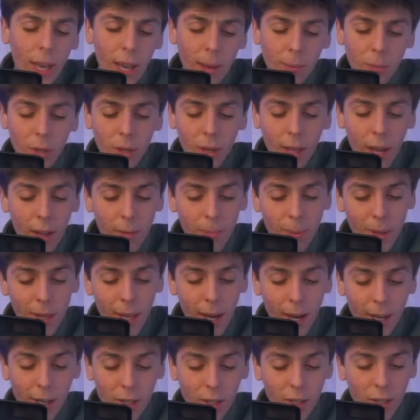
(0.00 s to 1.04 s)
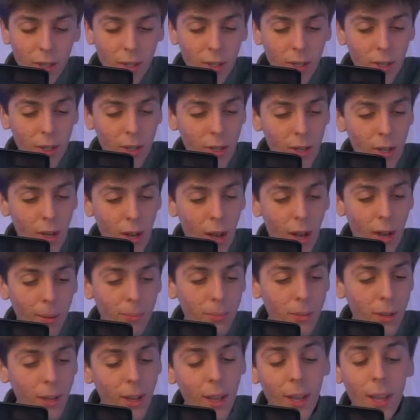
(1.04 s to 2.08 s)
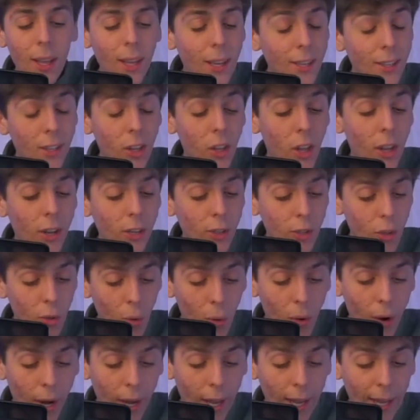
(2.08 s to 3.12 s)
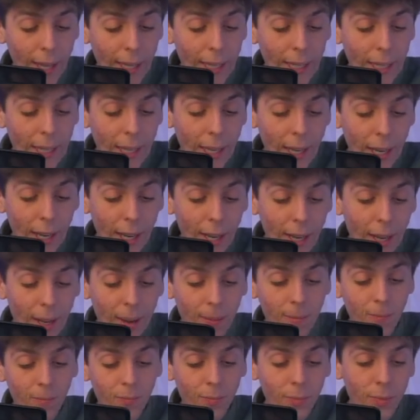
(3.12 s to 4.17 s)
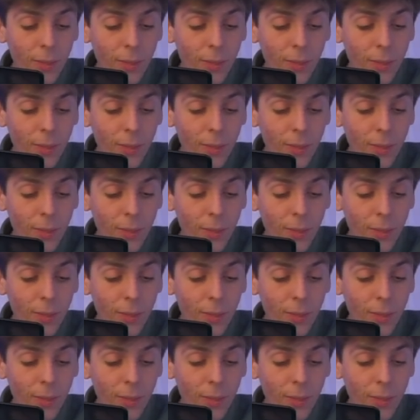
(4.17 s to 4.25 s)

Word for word: came to life, but then I stopped. It's a long story. Um,